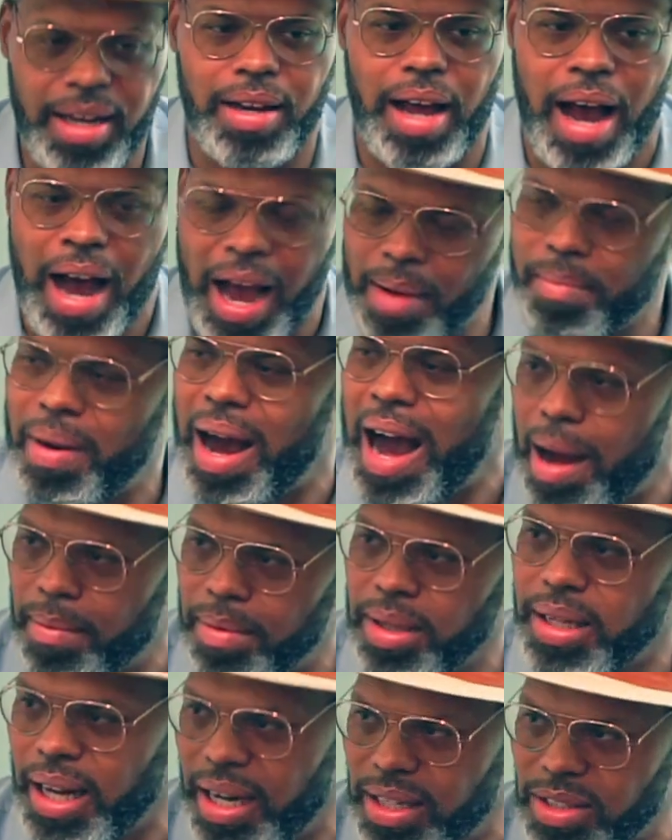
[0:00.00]
am
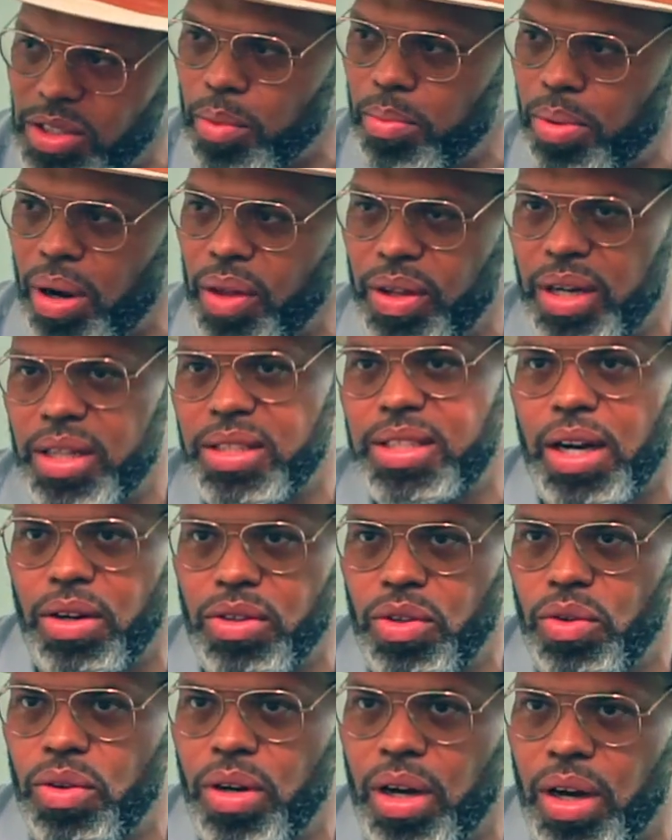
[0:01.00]
obligated as your brother to tell
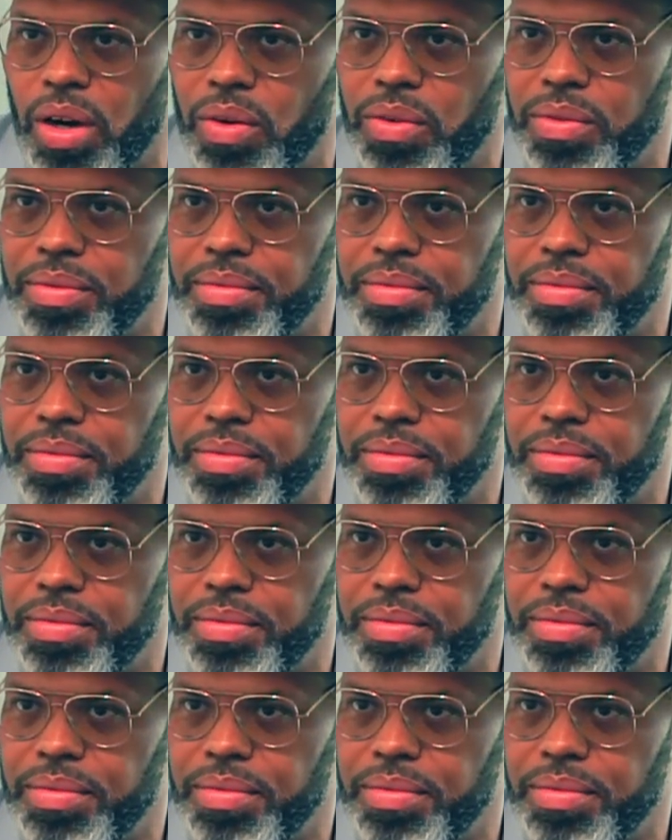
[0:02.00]
you no,